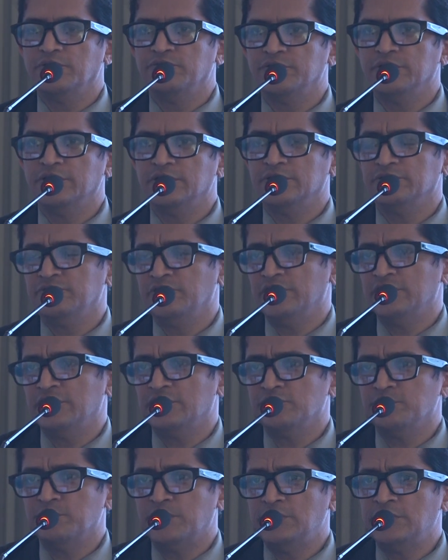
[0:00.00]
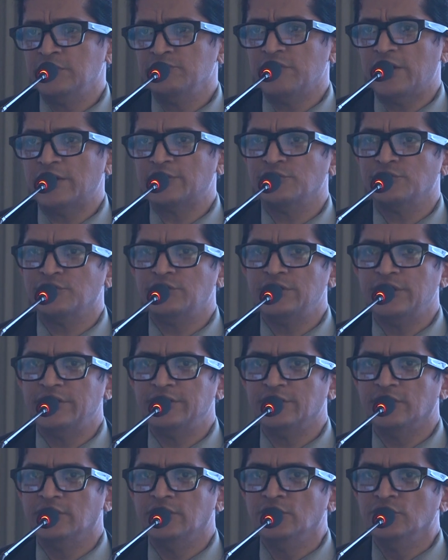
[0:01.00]
whether it's multifactorial
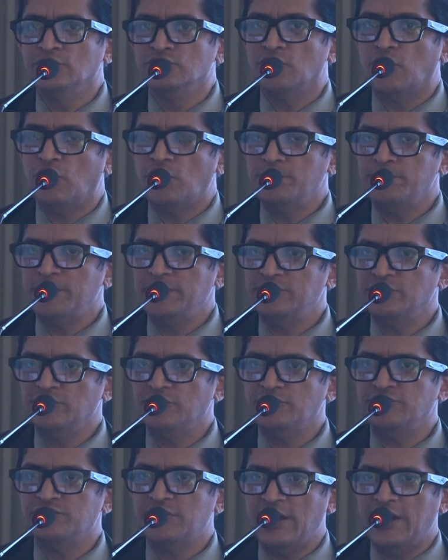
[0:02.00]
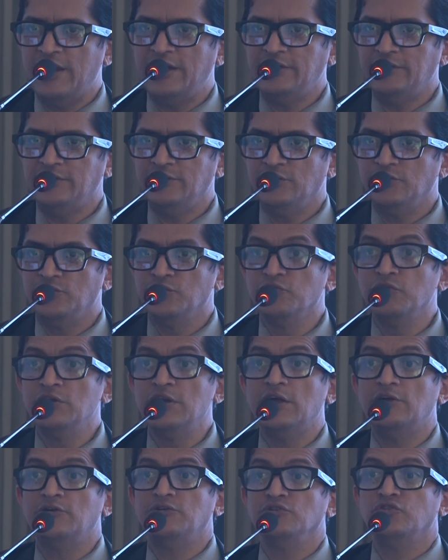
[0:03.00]
data. So on basis of that, you will
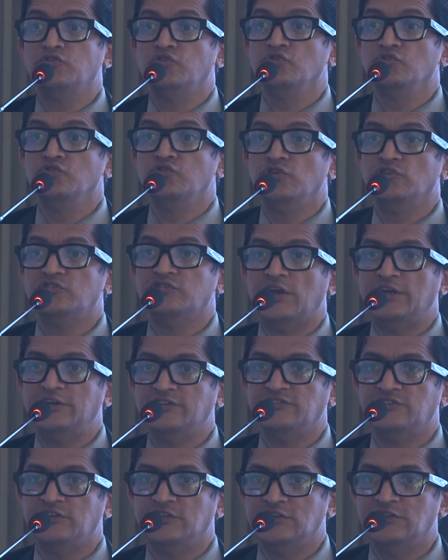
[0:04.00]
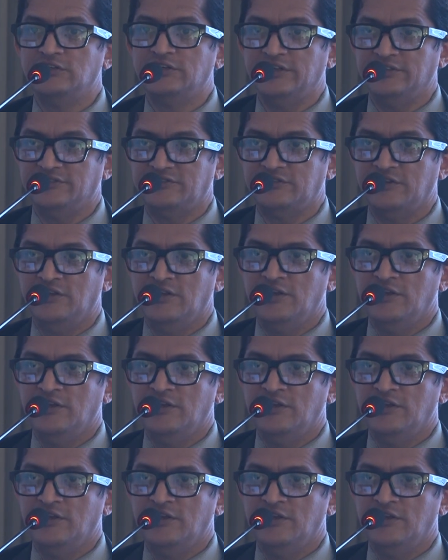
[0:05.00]
have to choose your statistical test.